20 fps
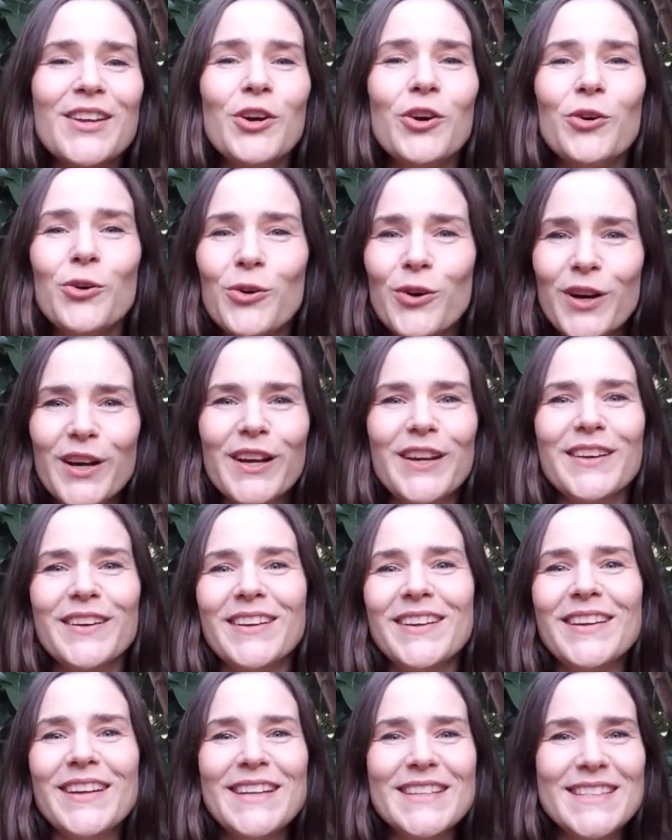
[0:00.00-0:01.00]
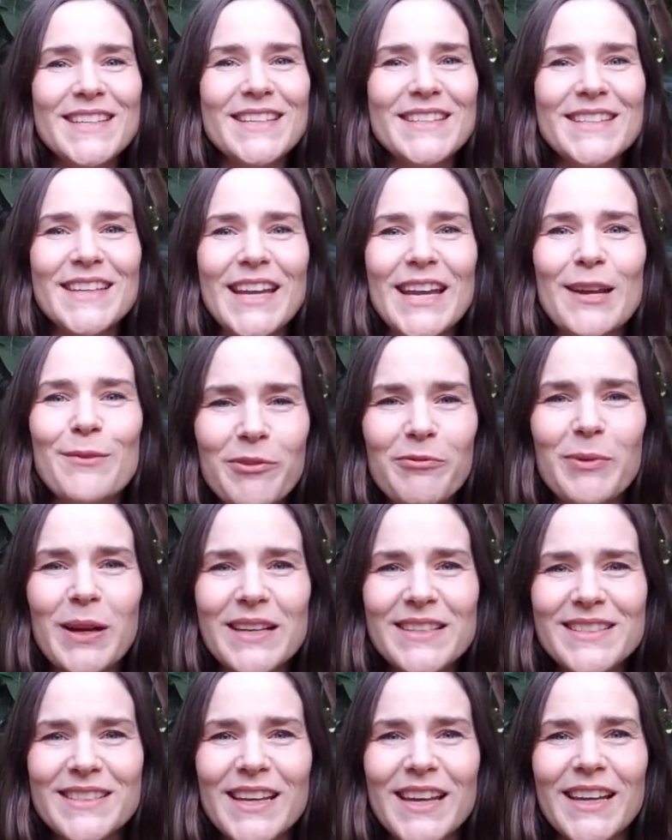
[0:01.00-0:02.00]
Oren is his name, my
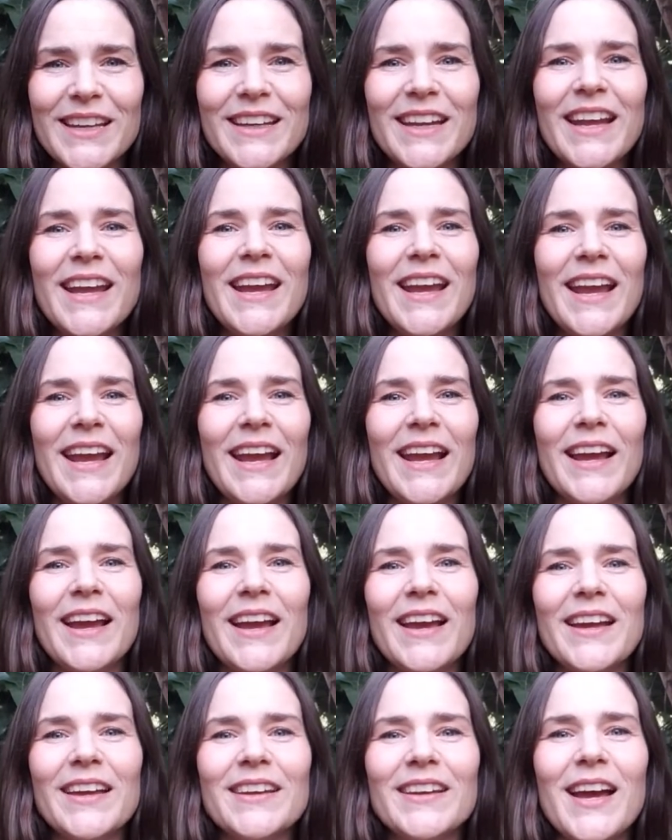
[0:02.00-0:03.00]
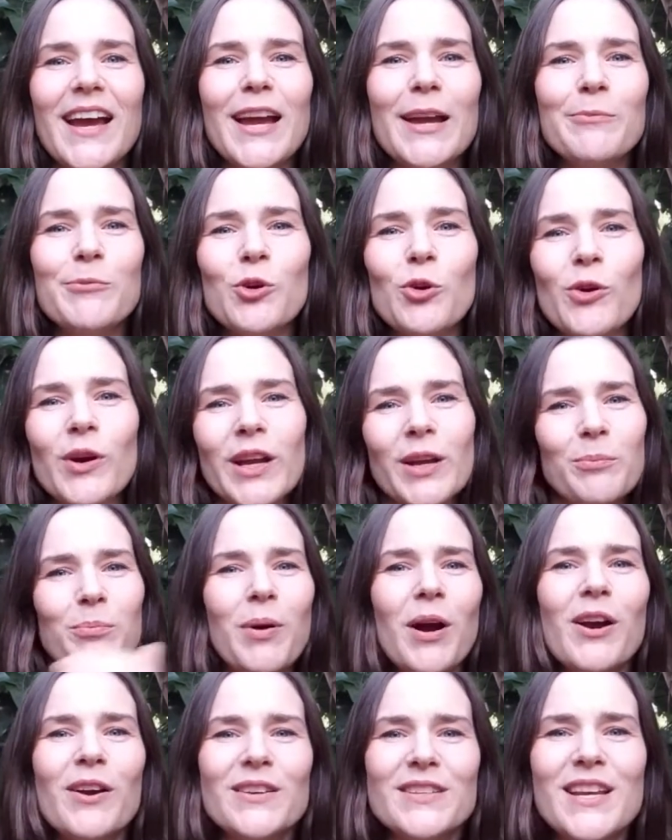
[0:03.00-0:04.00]
son, and I'm going
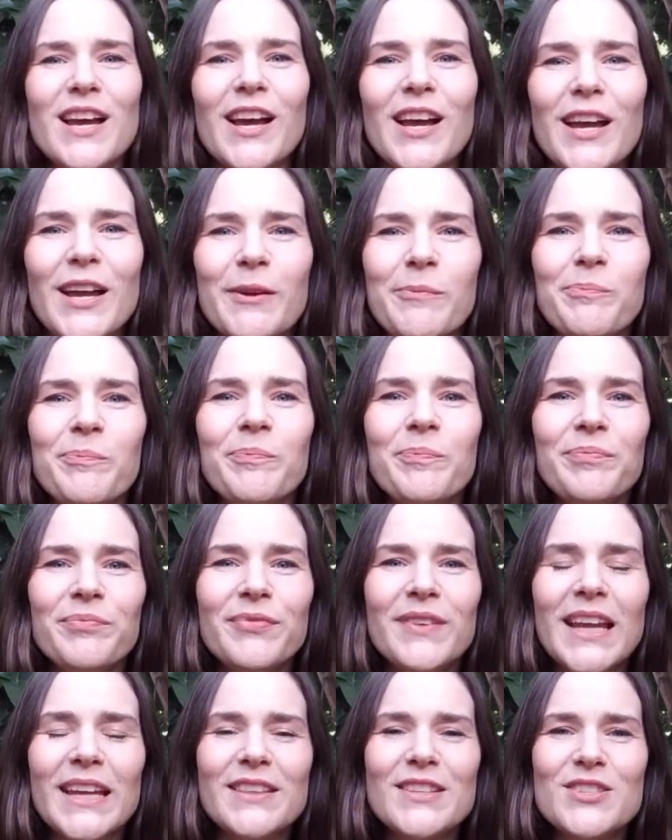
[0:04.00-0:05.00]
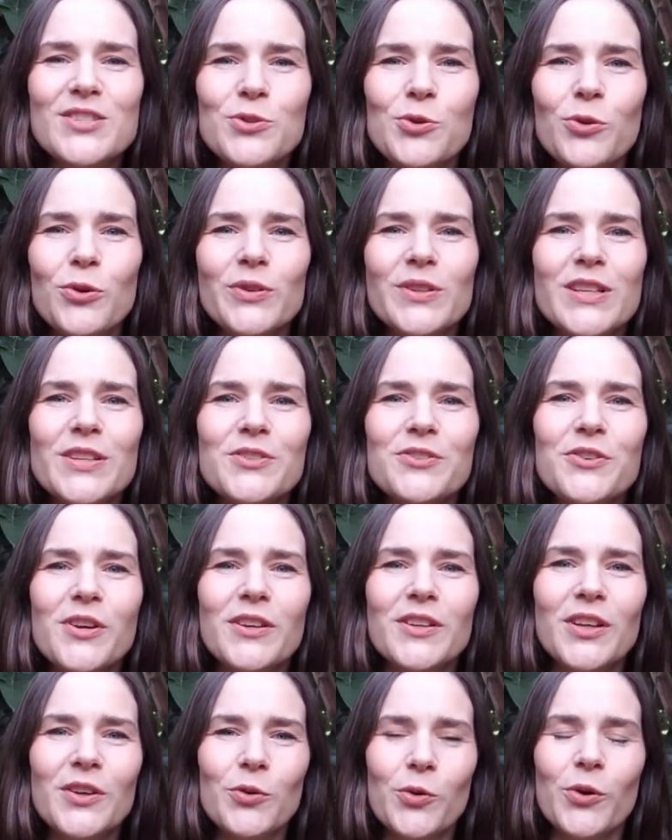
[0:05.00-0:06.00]
part-time in the school
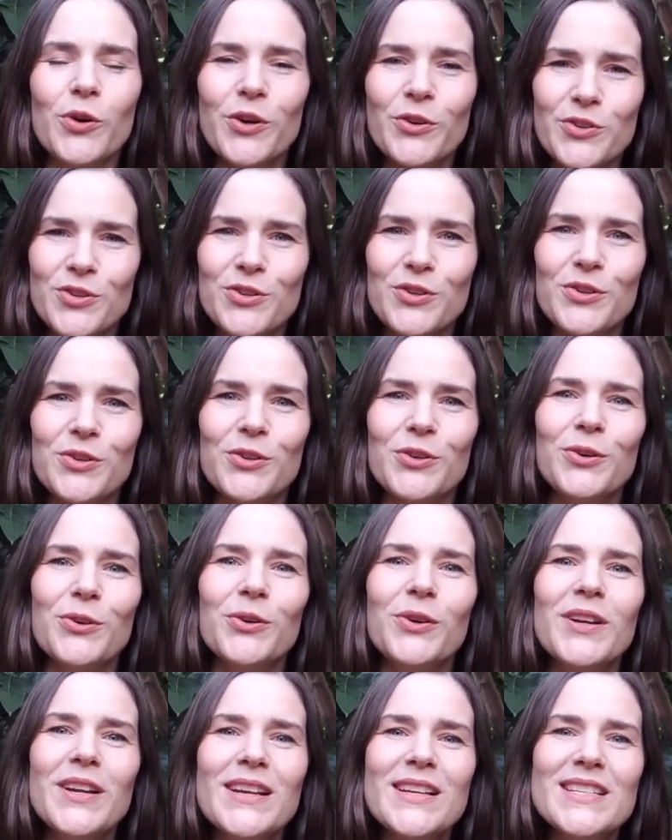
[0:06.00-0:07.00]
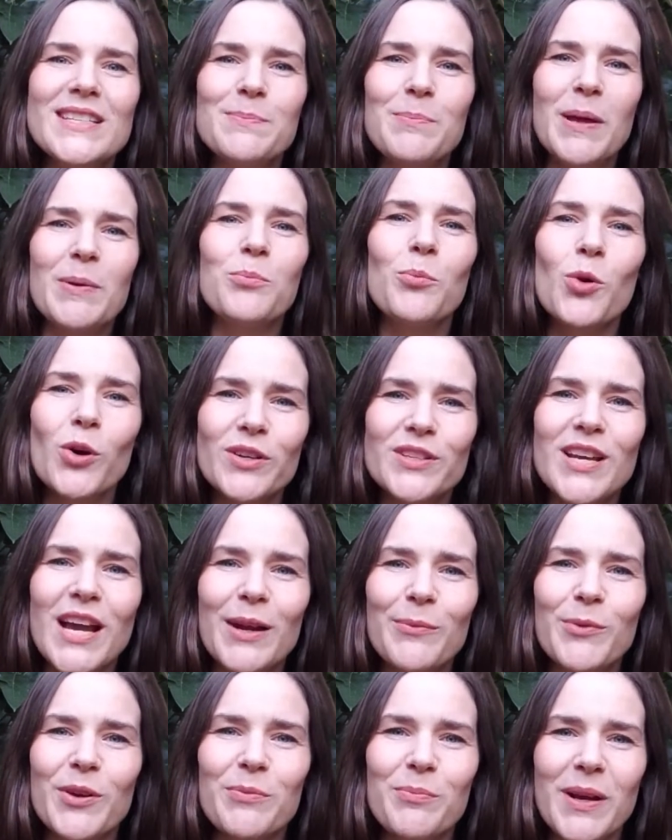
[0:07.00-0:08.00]
district in order to spend more
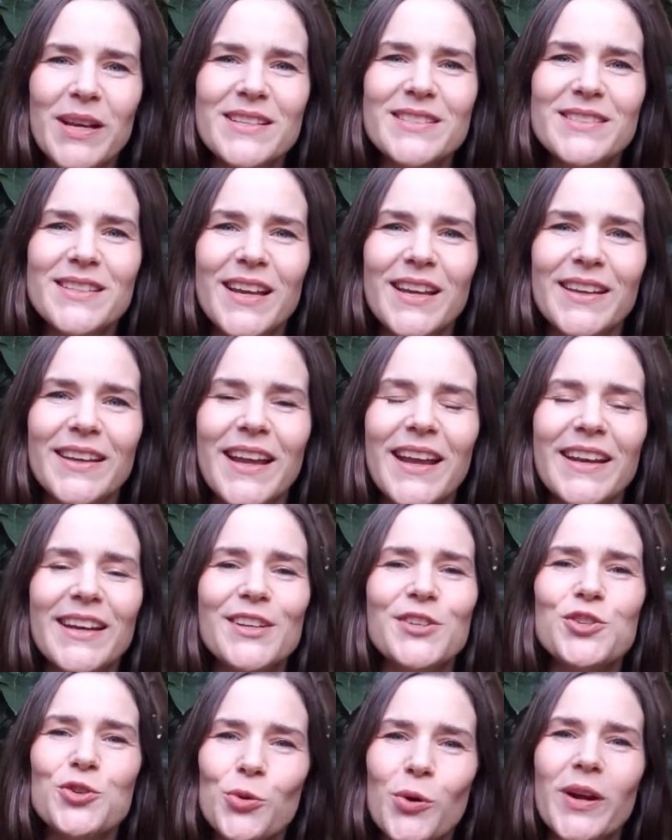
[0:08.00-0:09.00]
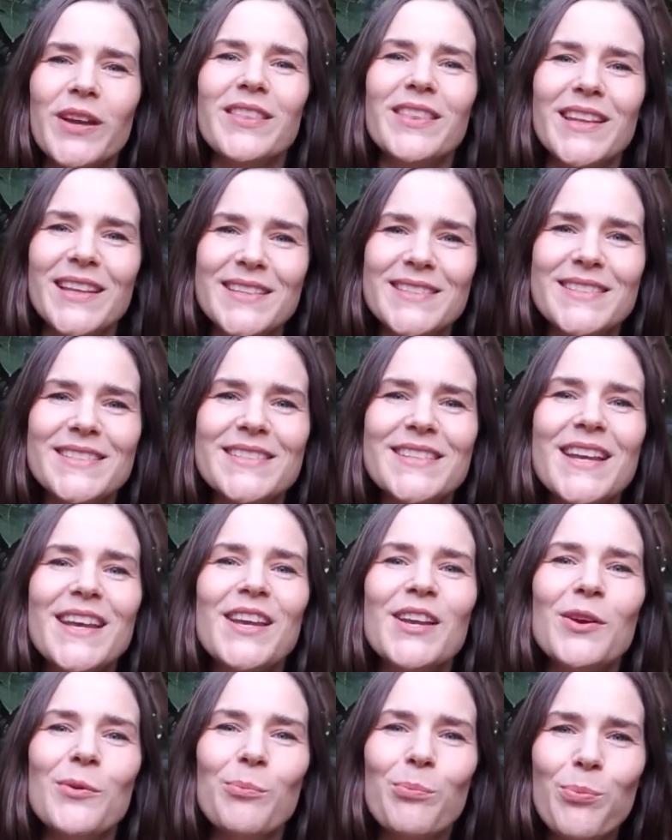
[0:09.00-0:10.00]
time with my son and enjoy this
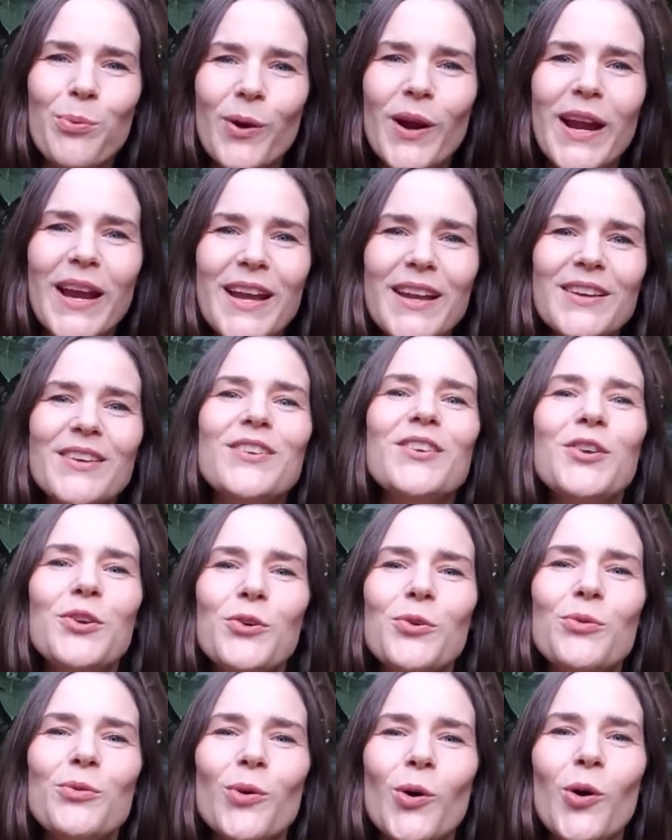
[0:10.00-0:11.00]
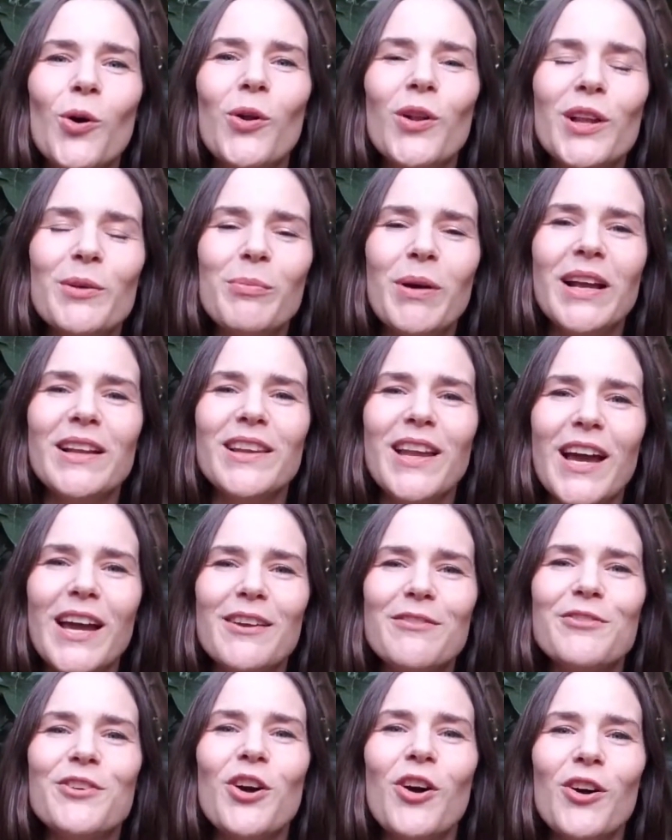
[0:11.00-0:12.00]
brand new role in my
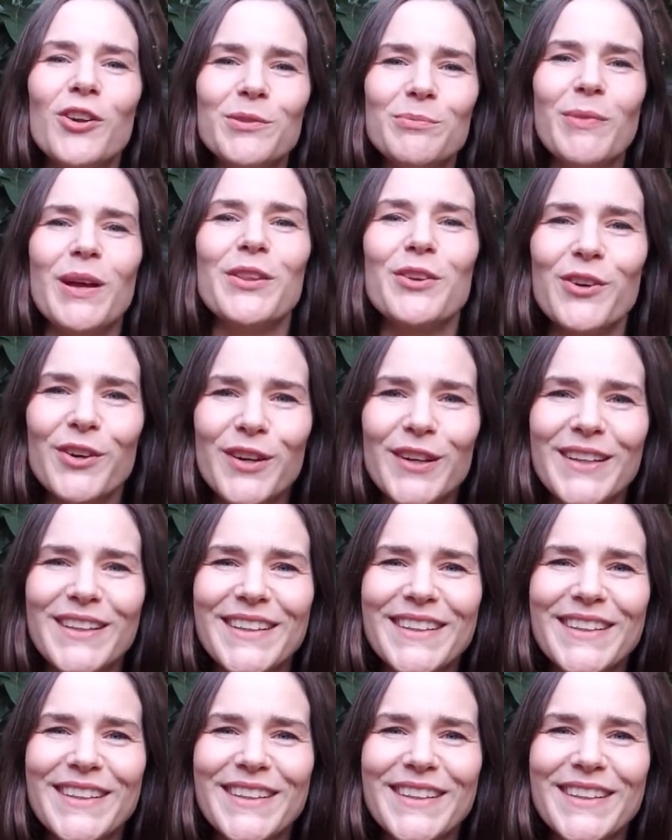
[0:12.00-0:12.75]
life called motherhood.